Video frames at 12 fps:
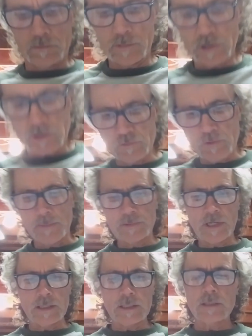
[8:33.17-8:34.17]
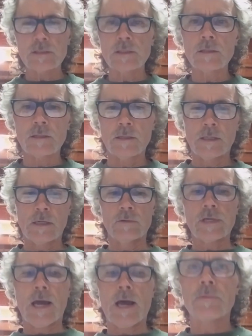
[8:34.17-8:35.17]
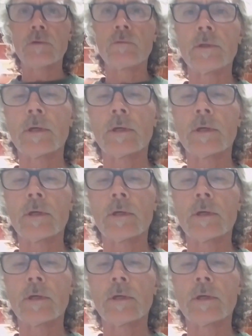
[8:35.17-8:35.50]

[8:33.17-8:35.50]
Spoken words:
just drop dead easy, and I was happy with